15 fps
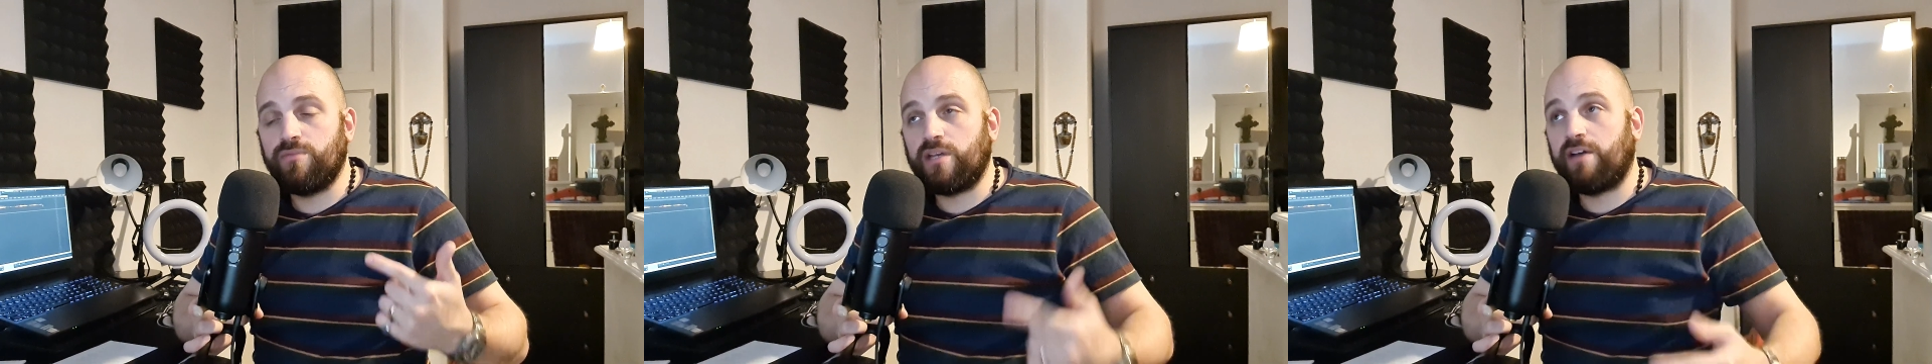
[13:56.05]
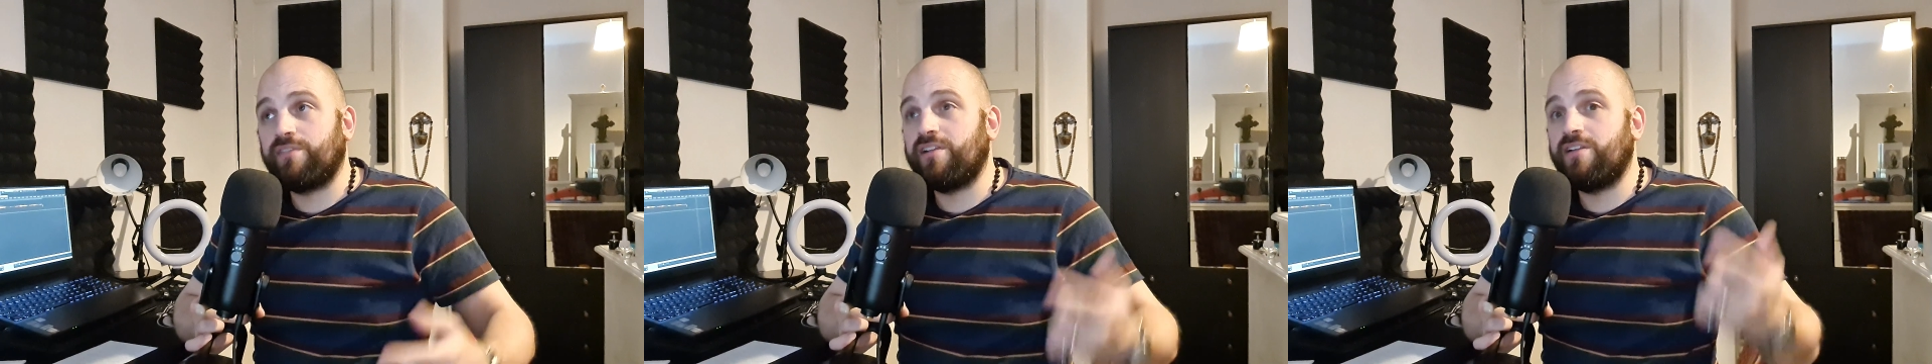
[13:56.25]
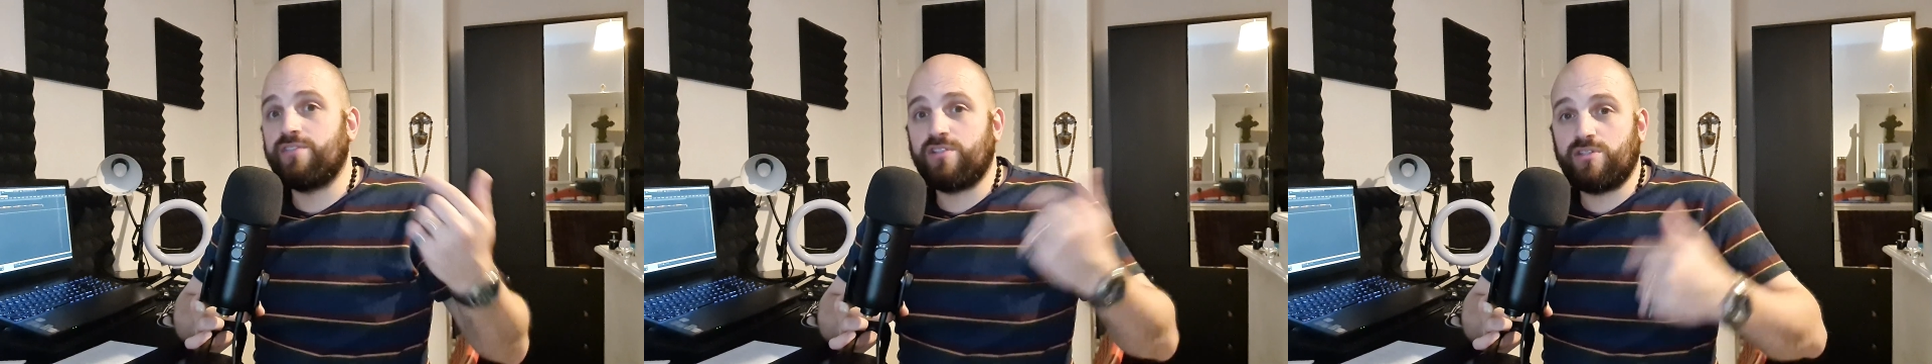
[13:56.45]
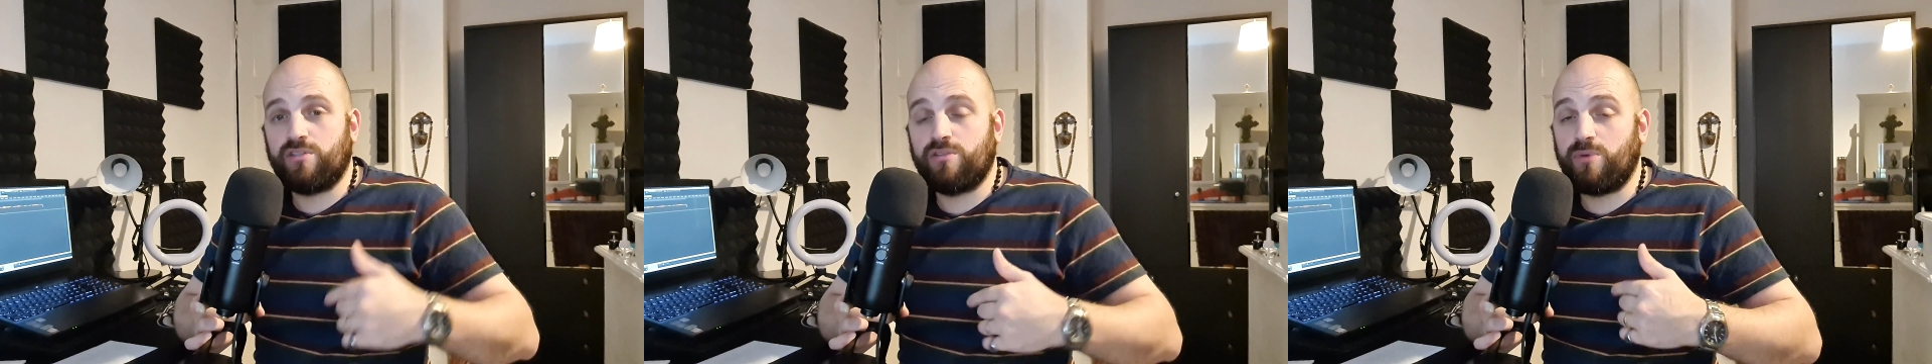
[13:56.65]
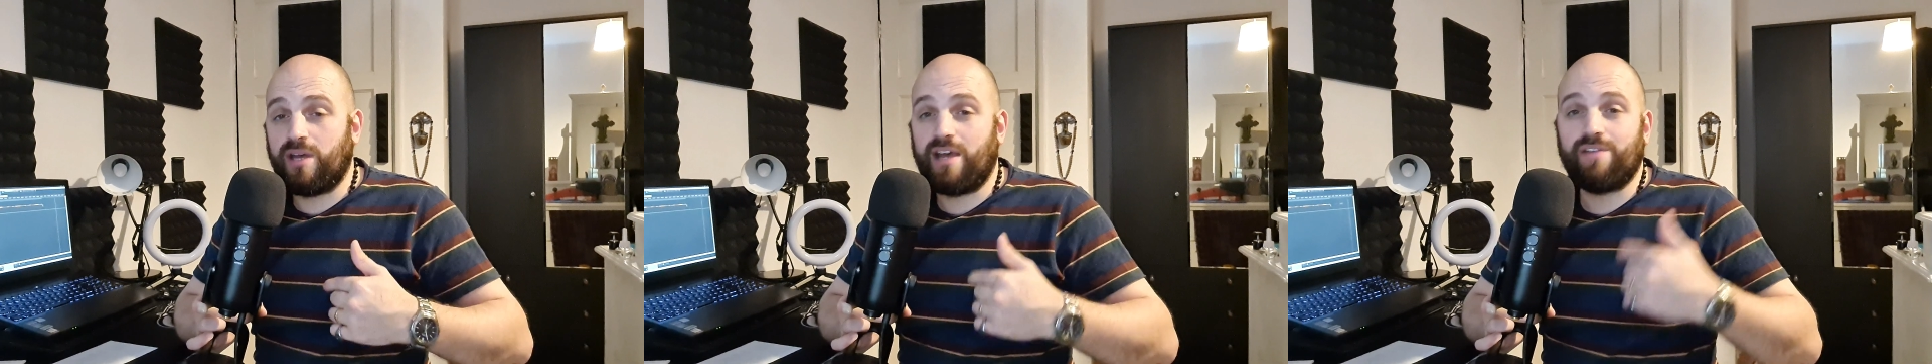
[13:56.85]
I have to listen
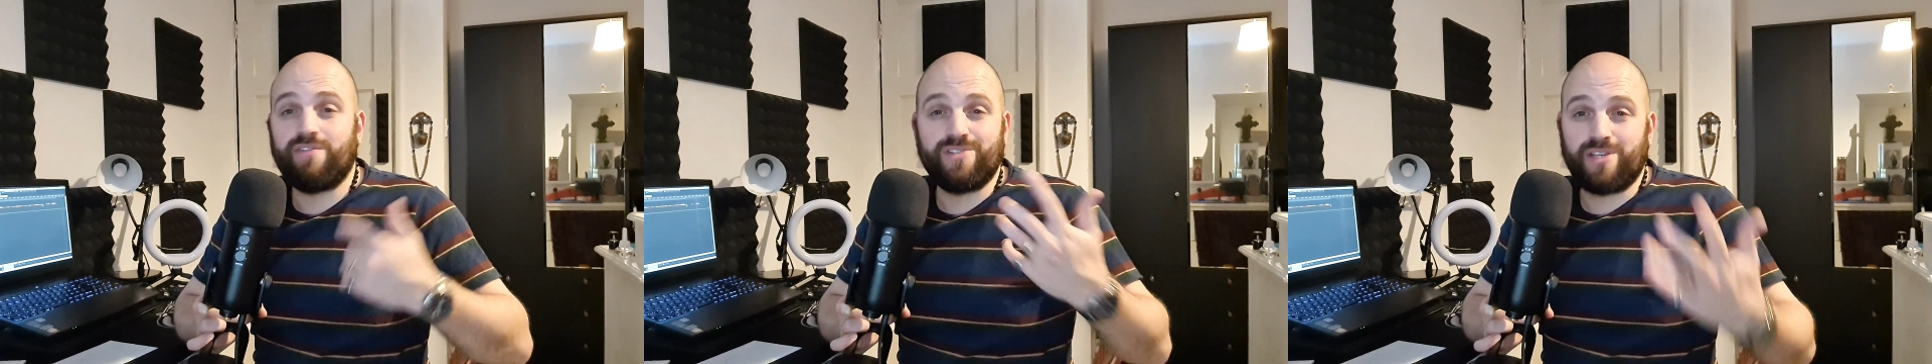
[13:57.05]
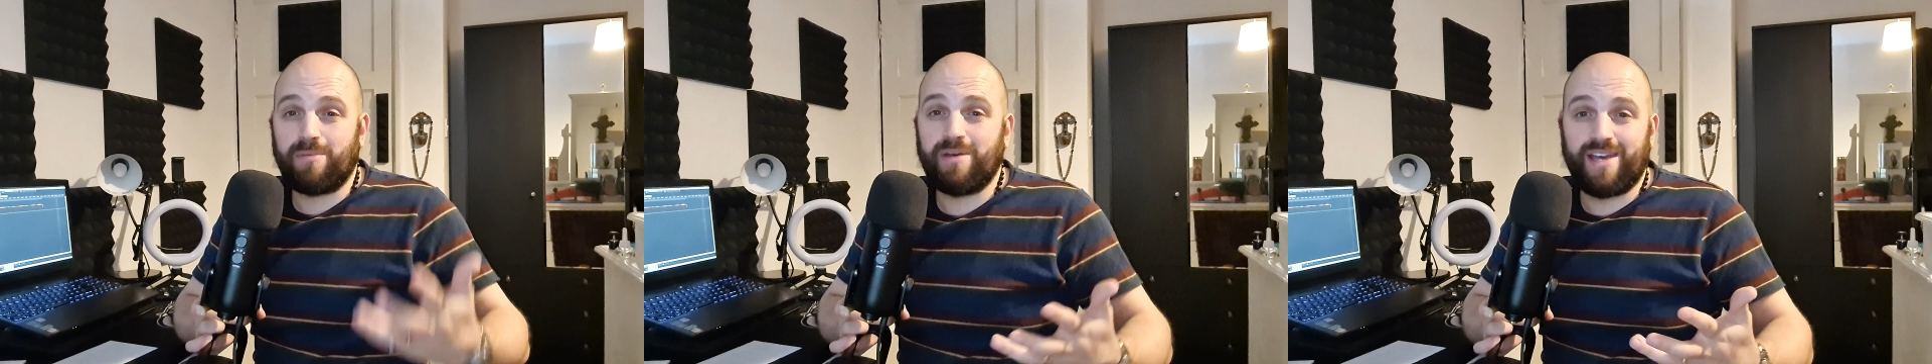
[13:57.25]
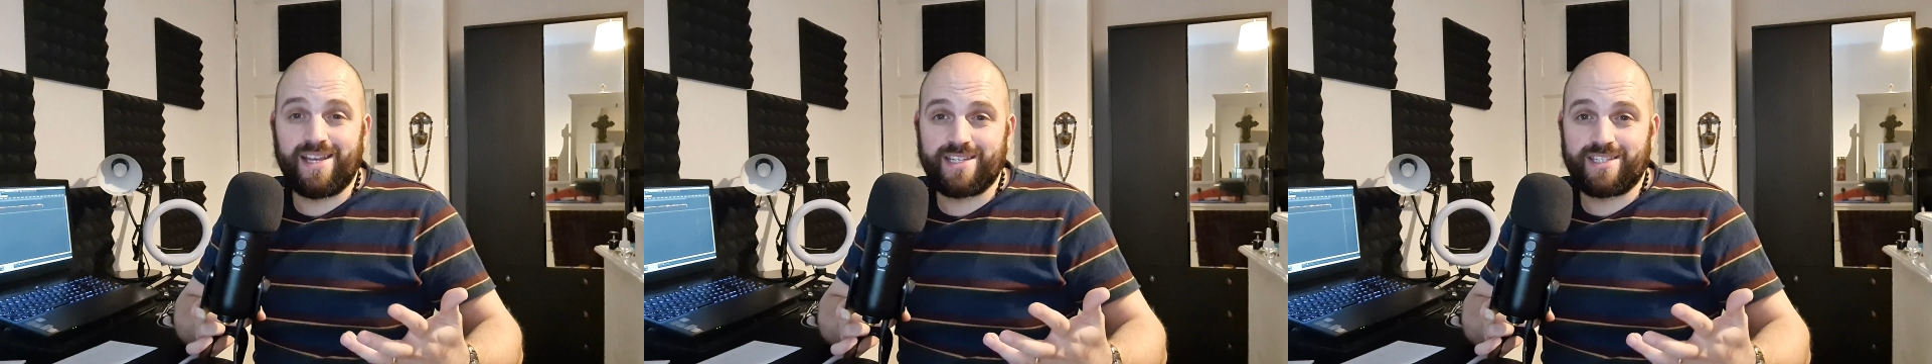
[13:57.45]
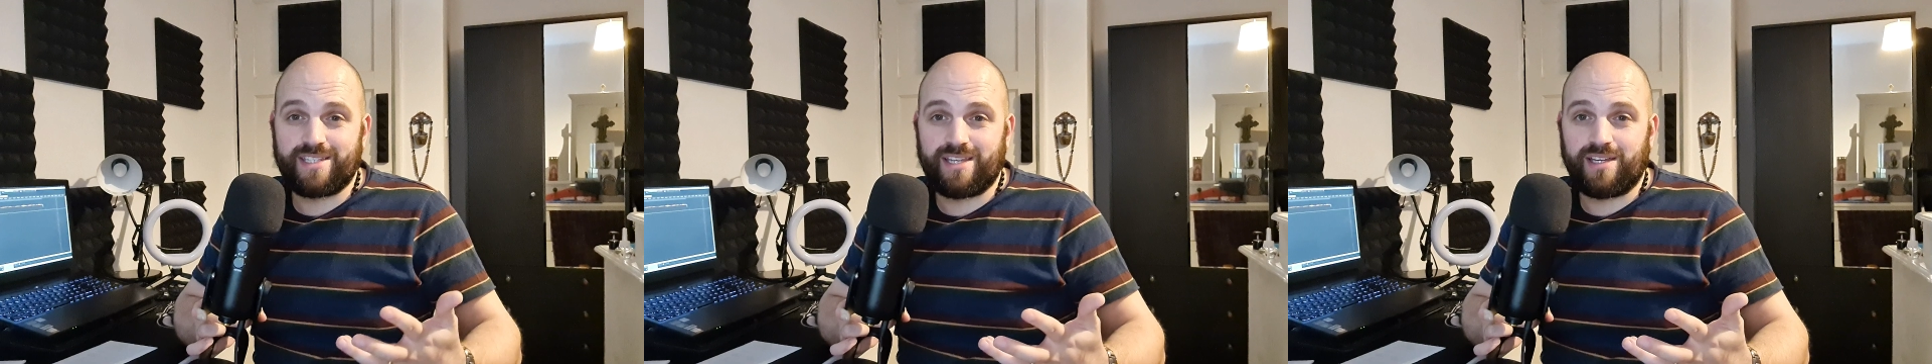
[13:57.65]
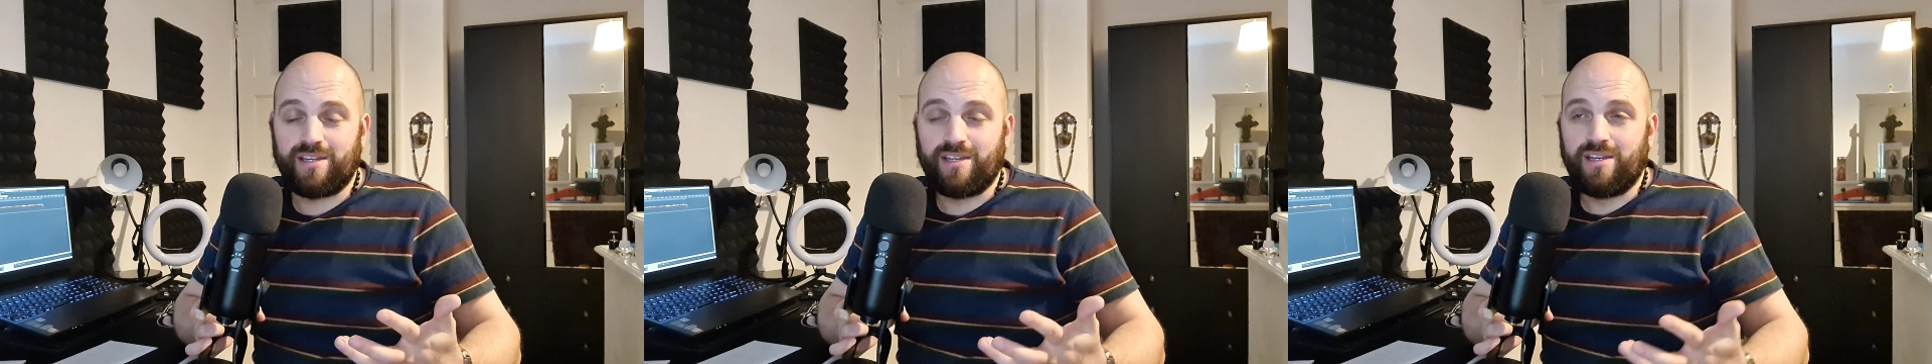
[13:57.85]
to it every time I edit
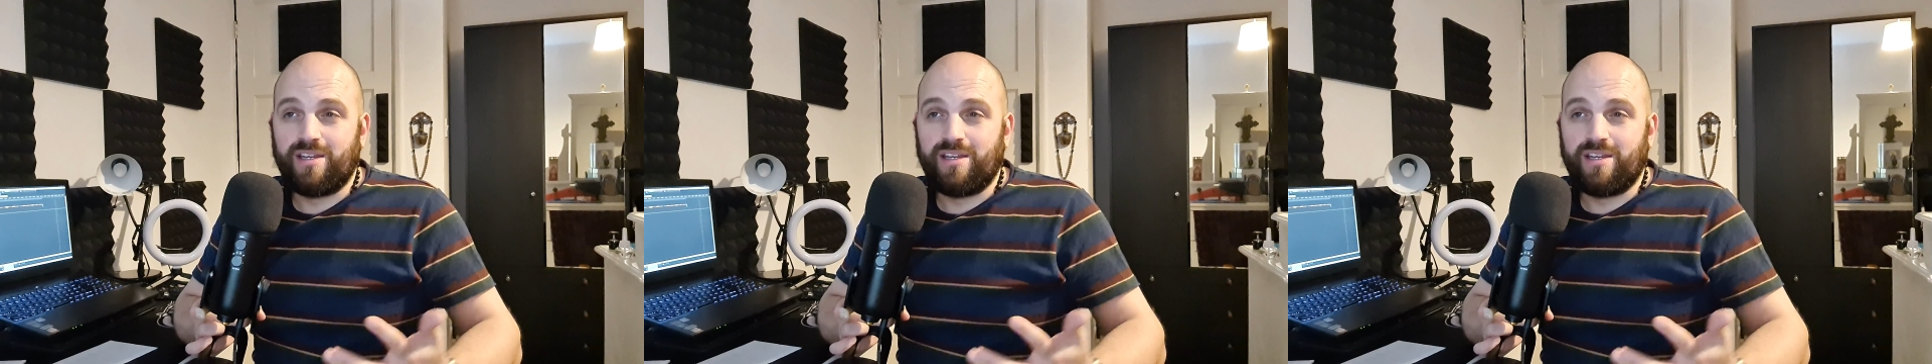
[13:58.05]
it.